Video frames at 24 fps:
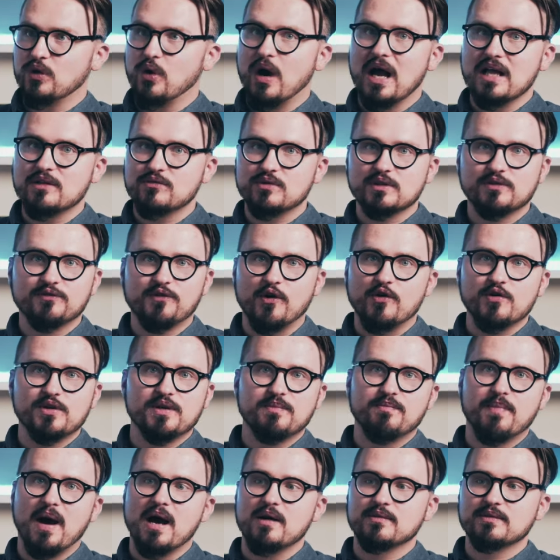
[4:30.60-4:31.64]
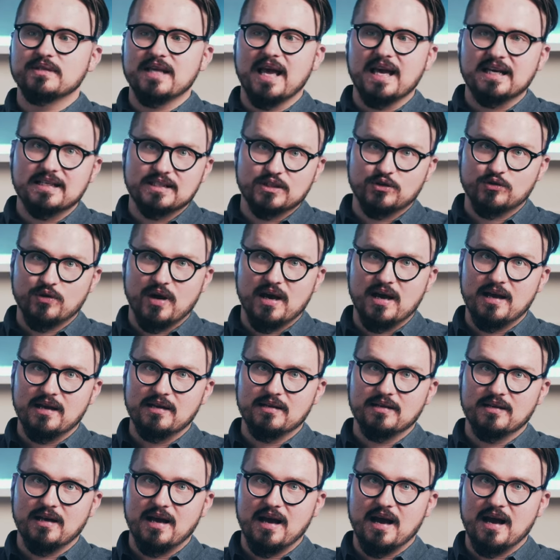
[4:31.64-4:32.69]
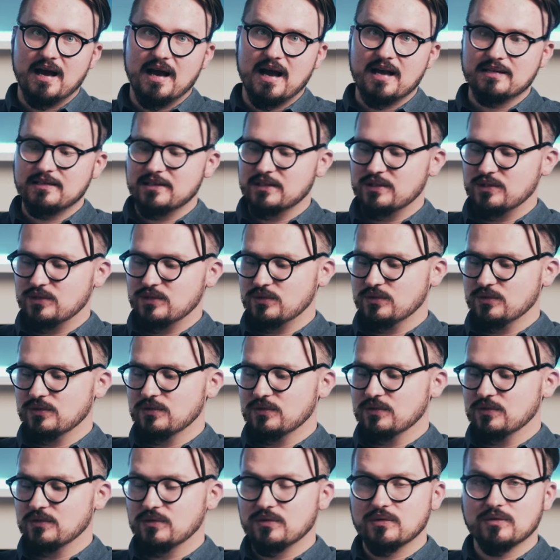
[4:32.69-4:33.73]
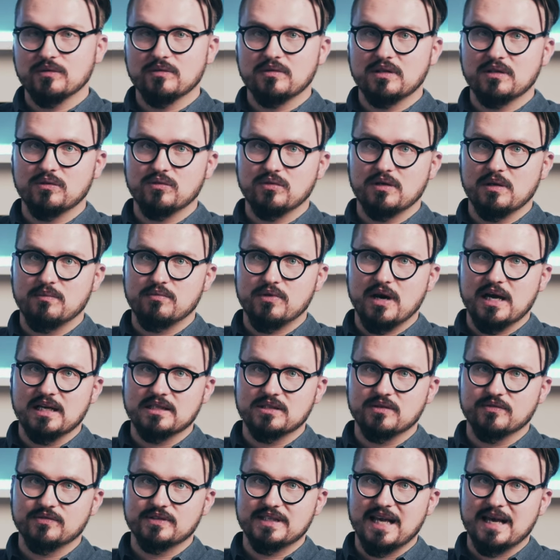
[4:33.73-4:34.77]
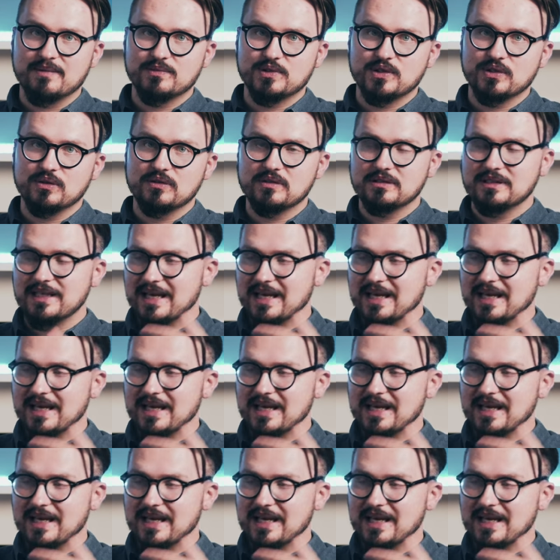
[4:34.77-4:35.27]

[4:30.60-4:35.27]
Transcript: 240 pounds extra added to, to, to, the price of Samsung,